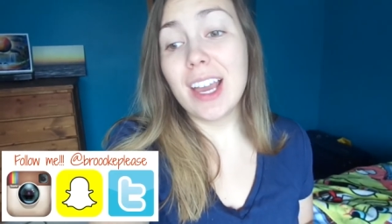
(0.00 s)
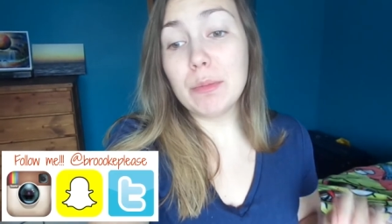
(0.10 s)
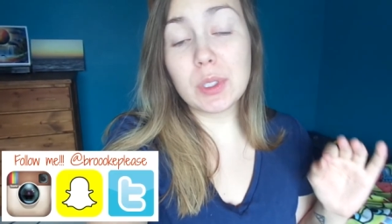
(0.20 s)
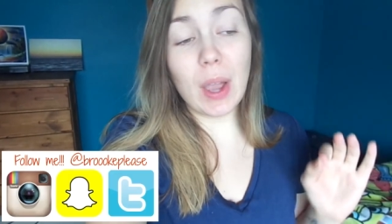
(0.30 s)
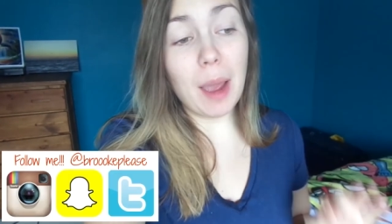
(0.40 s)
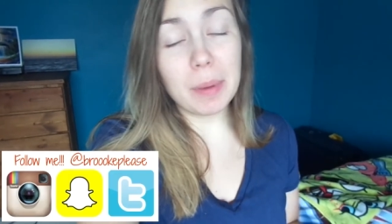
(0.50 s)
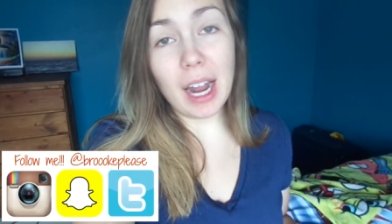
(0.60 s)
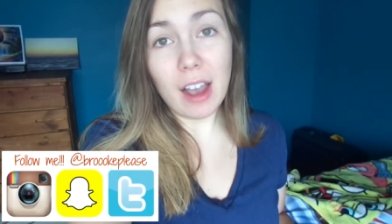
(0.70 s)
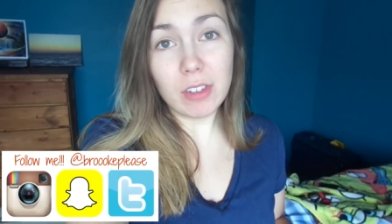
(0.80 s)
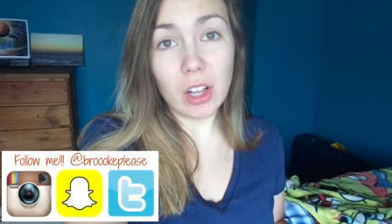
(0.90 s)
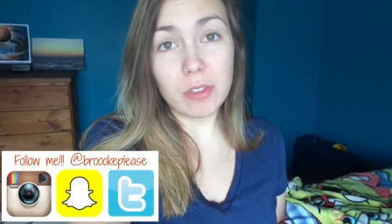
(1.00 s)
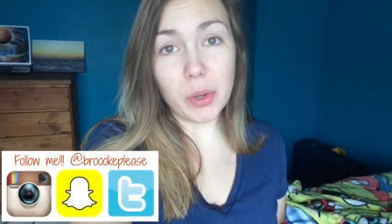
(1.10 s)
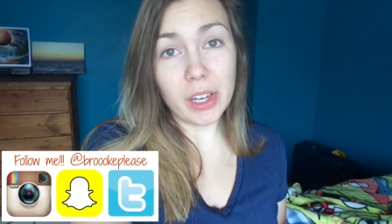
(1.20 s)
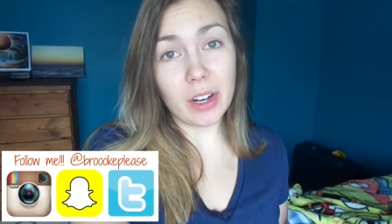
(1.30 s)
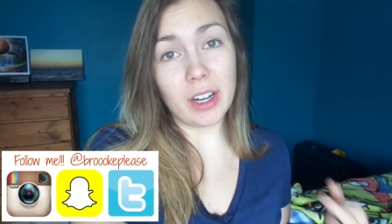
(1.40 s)
I'm so happy to have all of
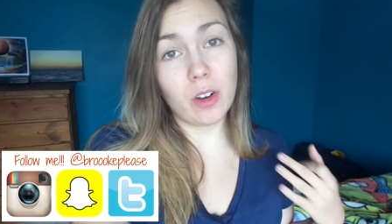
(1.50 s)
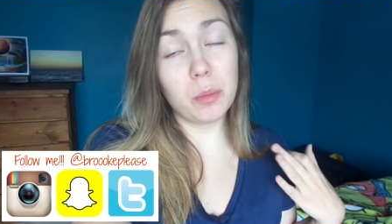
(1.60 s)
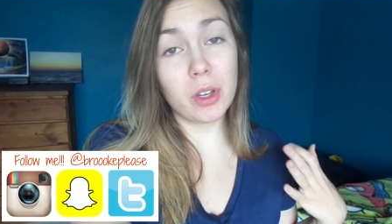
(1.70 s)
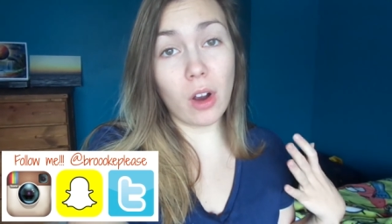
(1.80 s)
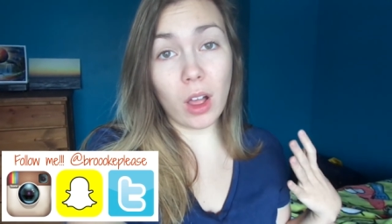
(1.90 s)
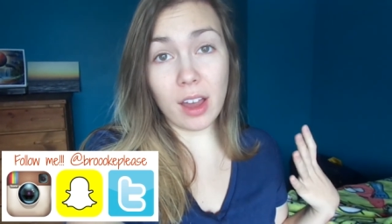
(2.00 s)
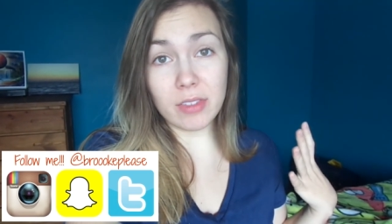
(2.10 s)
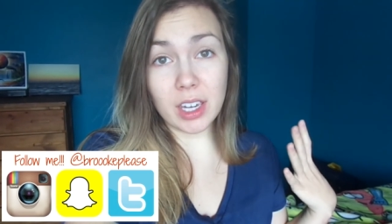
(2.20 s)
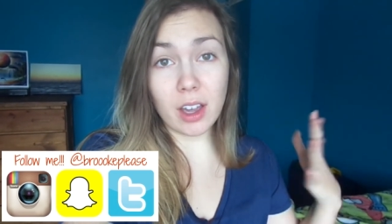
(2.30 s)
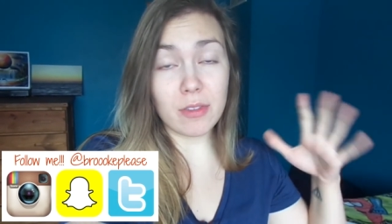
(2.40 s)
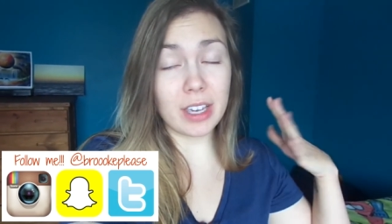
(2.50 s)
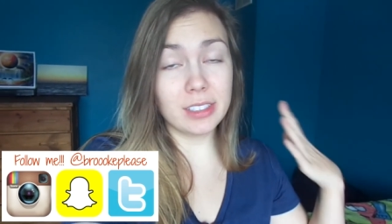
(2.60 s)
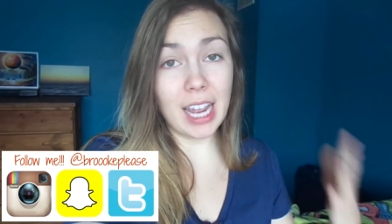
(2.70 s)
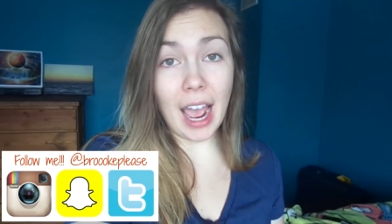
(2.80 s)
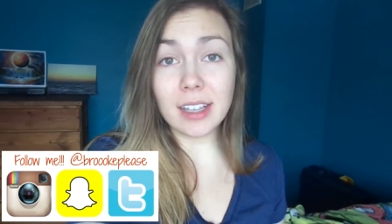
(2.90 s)
you here, and I hope that you're all having a
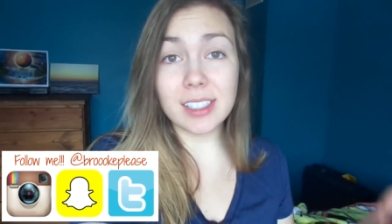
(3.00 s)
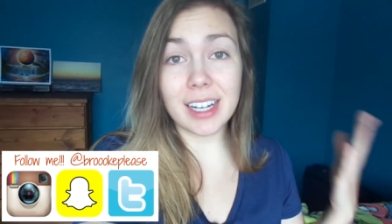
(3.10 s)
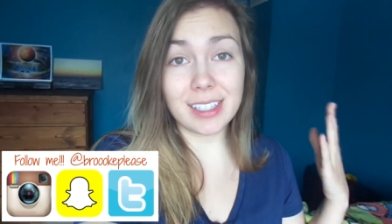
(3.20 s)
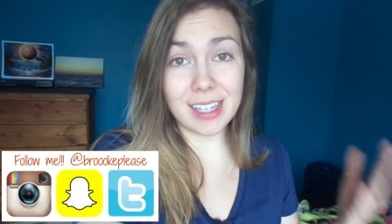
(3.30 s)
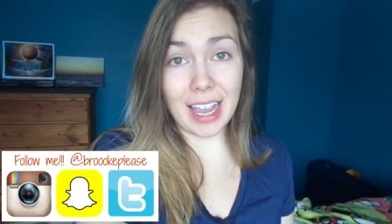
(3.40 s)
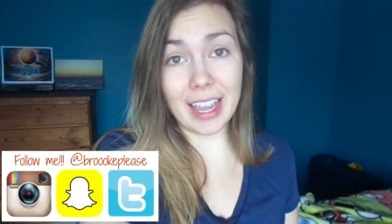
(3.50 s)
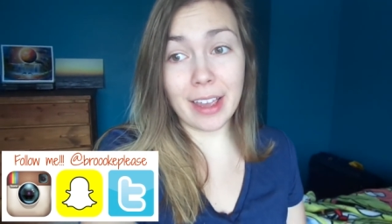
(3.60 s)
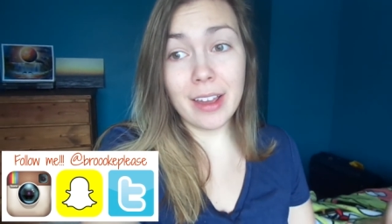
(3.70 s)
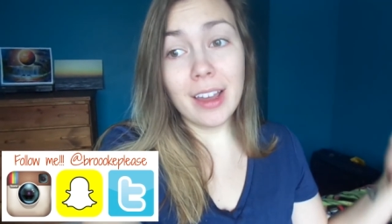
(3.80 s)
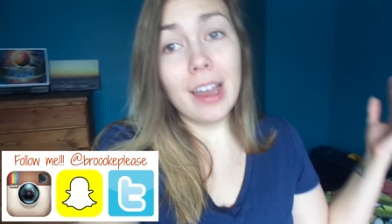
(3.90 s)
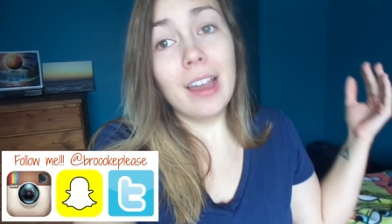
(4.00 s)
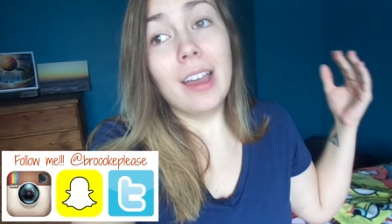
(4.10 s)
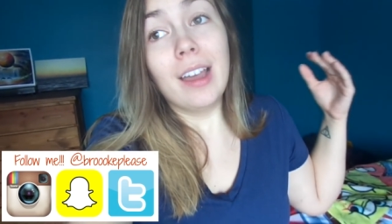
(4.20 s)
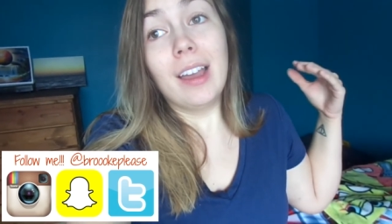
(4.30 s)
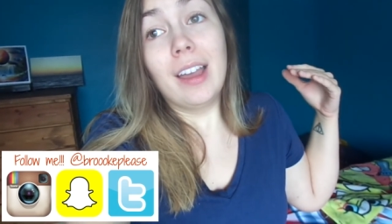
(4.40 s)
fantastic day.
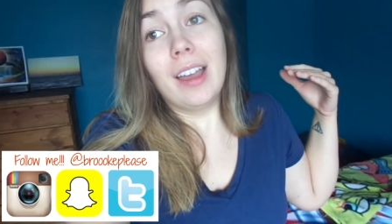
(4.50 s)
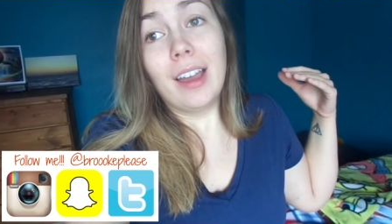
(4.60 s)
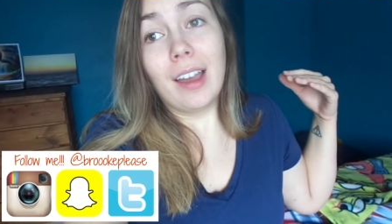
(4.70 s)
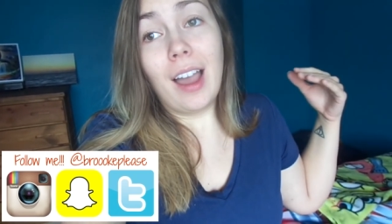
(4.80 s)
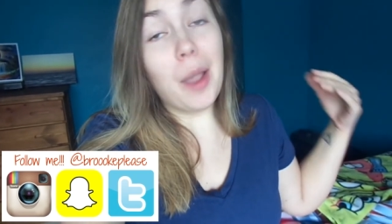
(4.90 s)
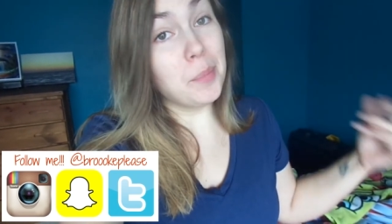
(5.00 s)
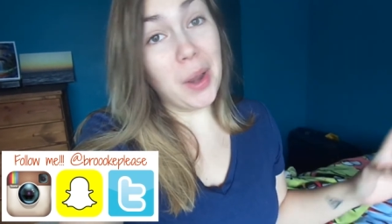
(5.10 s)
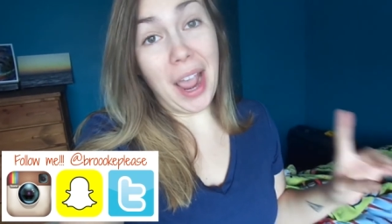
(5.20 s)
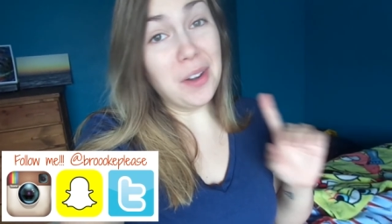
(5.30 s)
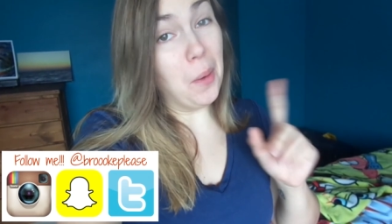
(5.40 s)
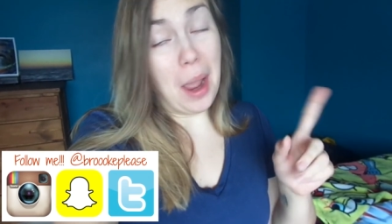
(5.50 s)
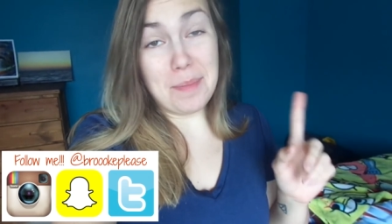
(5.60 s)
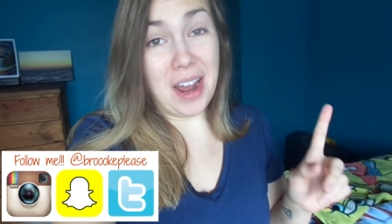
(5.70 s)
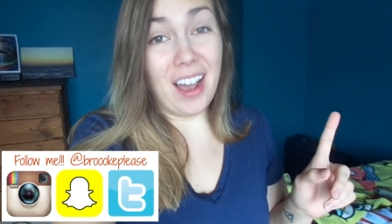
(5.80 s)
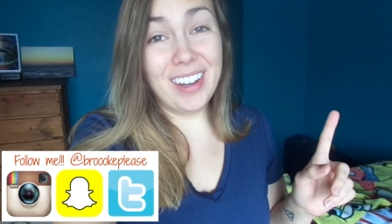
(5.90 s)
I'm, I know
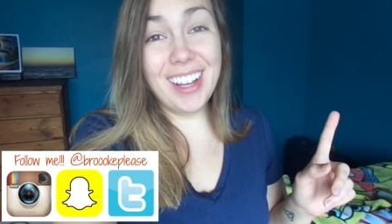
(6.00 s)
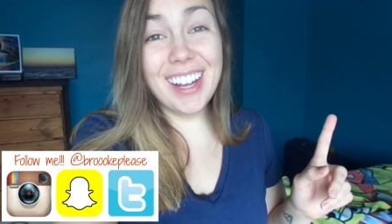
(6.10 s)
I'm not.